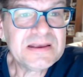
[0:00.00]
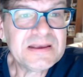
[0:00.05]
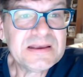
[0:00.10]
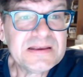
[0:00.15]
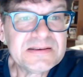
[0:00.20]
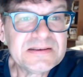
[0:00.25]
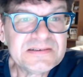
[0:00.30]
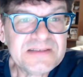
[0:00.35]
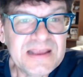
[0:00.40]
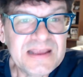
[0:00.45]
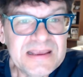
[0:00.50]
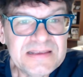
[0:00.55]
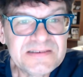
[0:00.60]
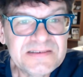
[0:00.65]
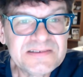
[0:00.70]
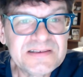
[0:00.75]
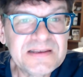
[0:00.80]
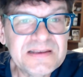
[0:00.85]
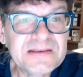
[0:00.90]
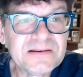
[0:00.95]
staying
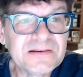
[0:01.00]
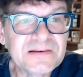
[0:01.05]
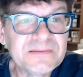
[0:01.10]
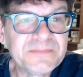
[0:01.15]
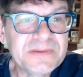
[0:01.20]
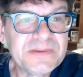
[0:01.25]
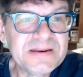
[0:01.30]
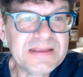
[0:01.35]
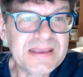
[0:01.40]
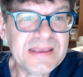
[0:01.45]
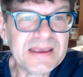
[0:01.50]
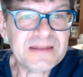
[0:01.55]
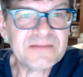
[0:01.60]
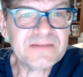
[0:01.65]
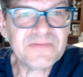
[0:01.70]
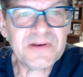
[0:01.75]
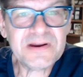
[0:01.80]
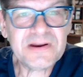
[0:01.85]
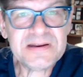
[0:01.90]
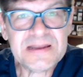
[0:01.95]
single. But again, the
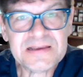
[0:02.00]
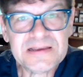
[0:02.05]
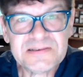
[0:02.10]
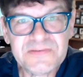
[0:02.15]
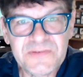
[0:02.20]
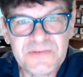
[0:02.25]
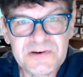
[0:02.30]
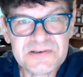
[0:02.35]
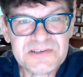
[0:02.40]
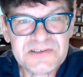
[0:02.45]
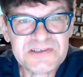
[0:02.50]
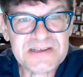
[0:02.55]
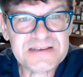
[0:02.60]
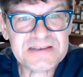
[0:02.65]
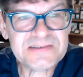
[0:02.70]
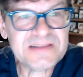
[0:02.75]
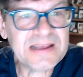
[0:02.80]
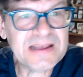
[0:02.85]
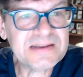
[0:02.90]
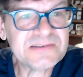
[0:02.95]
very next verse
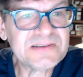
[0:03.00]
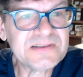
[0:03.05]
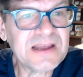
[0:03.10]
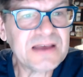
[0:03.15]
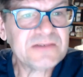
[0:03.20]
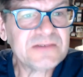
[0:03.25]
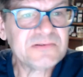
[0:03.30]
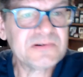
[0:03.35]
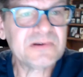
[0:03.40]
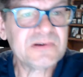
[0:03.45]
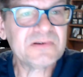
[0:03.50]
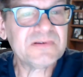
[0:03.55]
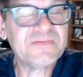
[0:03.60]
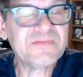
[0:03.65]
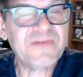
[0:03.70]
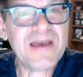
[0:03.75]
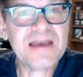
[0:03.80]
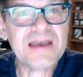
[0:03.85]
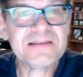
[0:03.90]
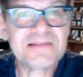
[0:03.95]
says that is not true. In
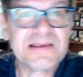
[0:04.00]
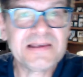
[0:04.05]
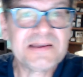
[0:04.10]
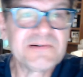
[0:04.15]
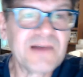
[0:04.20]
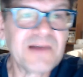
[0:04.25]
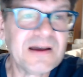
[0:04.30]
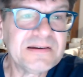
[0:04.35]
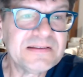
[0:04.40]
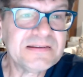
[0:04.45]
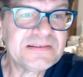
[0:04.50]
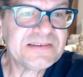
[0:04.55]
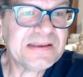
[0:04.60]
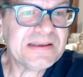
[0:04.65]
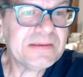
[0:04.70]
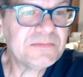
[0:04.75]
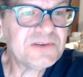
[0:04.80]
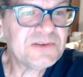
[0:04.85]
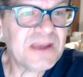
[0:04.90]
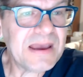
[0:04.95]
fact, later on in the
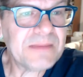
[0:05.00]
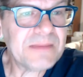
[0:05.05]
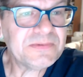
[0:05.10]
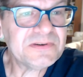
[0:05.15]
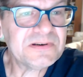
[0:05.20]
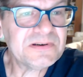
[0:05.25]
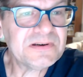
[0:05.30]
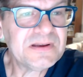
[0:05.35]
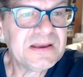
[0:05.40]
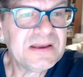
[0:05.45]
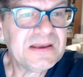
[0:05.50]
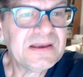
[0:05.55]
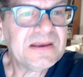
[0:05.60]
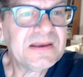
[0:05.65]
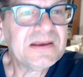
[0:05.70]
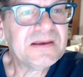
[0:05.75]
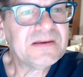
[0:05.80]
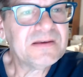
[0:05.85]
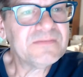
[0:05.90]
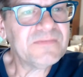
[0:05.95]
same chapter,
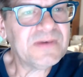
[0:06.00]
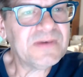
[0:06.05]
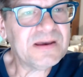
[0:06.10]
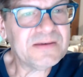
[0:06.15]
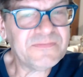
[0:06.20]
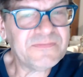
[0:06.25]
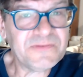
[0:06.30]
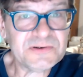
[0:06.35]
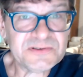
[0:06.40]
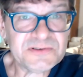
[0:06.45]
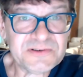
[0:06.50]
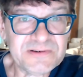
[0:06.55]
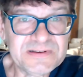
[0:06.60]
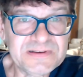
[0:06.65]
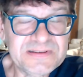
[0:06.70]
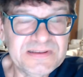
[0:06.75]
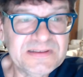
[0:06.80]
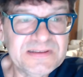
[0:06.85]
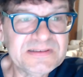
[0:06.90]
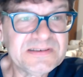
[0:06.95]
uh, First
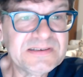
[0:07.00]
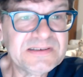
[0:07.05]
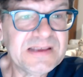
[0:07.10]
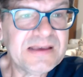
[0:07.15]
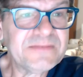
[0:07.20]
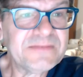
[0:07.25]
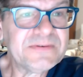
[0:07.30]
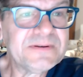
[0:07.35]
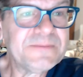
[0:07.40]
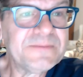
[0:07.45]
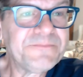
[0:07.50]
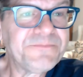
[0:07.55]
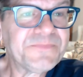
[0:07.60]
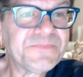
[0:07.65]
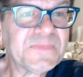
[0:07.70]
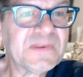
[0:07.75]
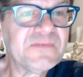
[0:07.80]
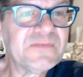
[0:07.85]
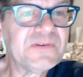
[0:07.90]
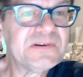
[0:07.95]
Corinthians seven,
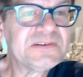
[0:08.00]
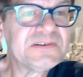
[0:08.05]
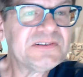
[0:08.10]
verse